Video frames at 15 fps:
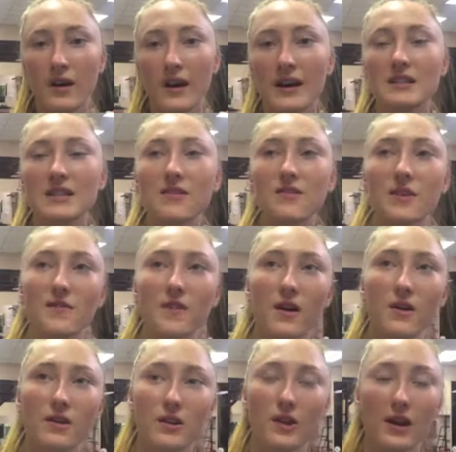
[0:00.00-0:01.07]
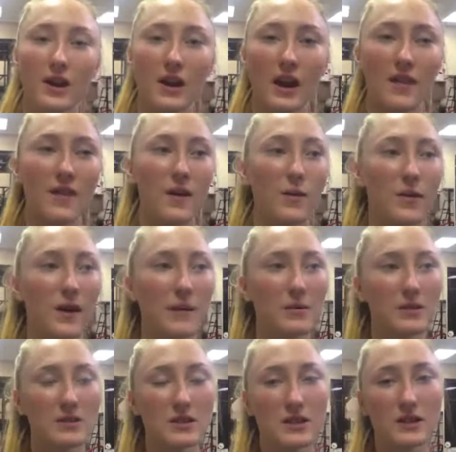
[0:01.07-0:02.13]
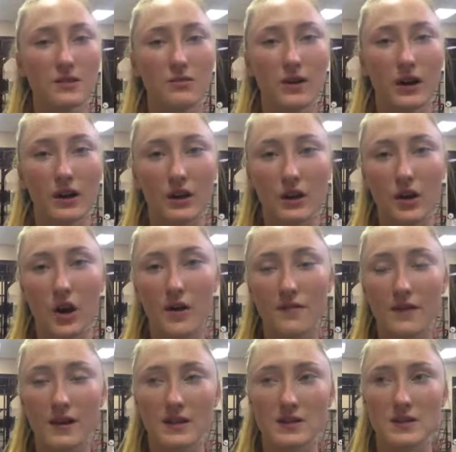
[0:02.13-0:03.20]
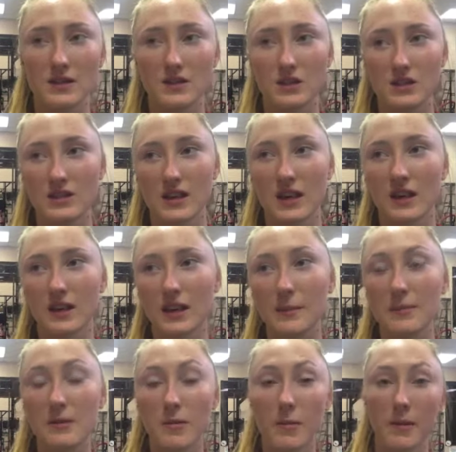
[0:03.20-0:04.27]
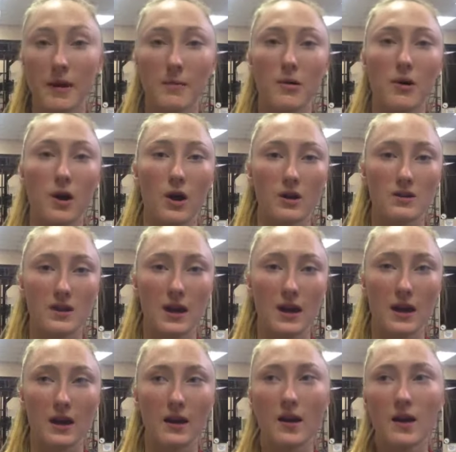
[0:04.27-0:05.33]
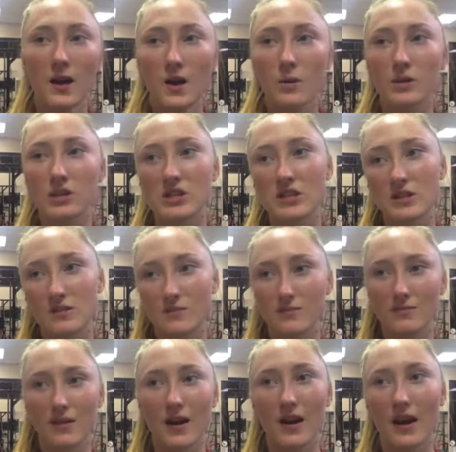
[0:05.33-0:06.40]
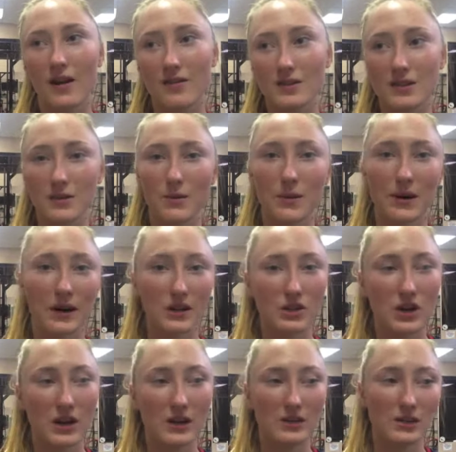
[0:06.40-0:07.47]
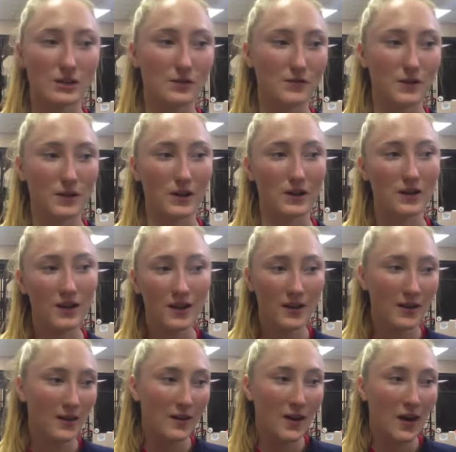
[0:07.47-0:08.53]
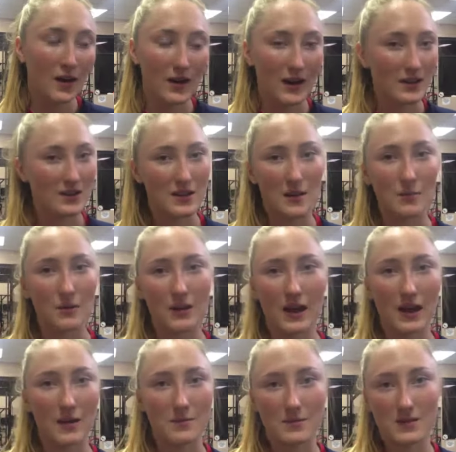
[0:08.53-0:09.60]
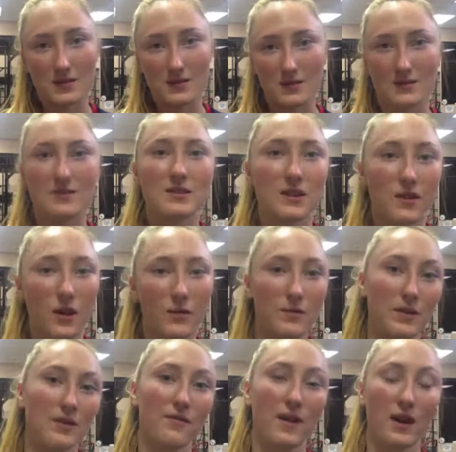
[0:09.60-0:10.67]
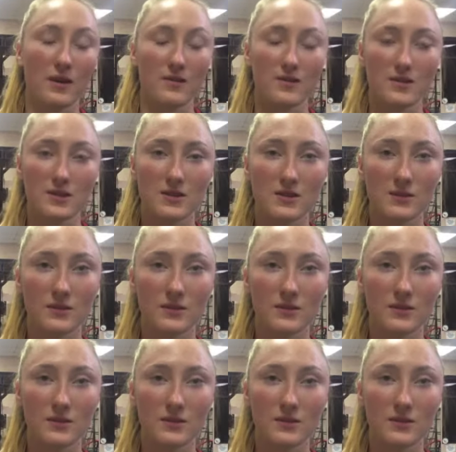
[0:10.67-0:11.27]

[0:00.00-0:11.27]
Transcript: Right, it definitely felt good, and I thought we were able to run a good offense and just like keep the momentum on our side, which is obviously what we're going to try to do for our next couple of games till hopefully the finals.